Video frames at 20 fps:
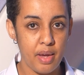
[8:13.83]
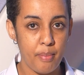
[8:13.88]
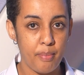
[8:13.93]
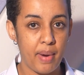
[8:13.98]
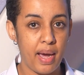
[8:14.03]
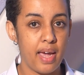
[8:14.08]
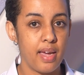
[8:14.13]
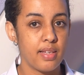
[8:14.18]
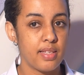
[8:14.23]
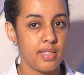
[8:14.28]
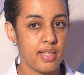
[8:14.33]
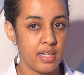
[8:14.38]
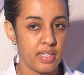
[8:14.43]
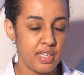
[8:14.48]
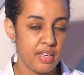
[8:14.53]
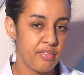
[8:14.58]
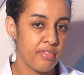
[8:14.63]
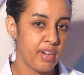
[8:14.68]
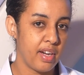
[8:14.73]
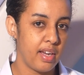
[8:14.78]
by a
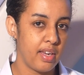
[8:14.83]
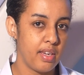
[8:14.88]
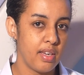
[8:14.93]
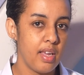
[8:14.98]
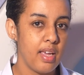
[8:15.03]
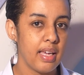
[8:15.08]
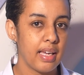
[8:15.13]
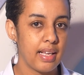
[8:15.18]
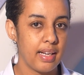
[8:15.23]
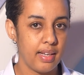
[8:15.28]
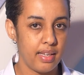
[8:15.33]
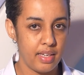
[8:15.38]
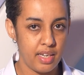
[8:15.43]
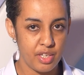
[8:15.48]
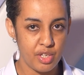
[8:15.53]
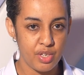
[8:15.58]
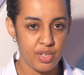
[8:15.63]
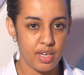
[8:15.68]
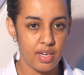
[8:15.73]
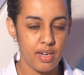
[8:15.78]
certified
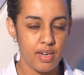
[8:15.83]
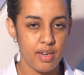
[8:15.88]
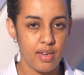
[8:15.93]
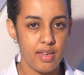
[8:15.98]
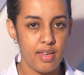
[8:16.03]
clinician,